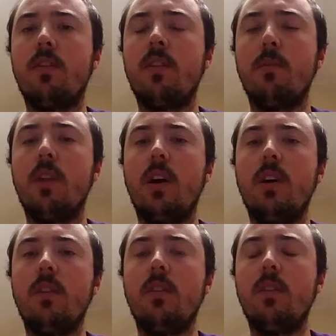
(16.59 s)
some of
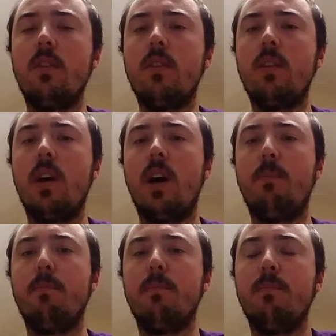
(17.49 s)
the
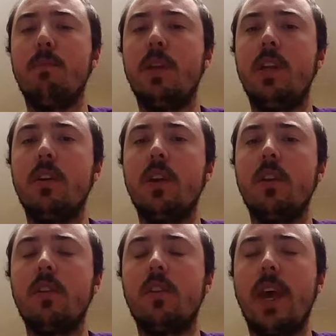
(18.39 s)

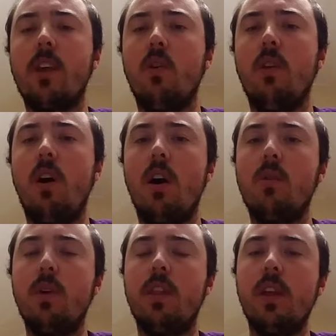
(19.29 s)
materials that go
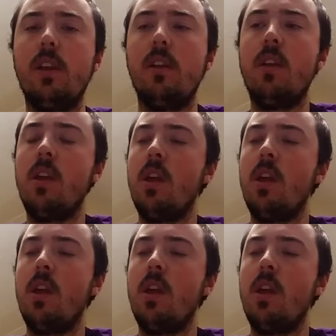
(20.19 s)
along with it.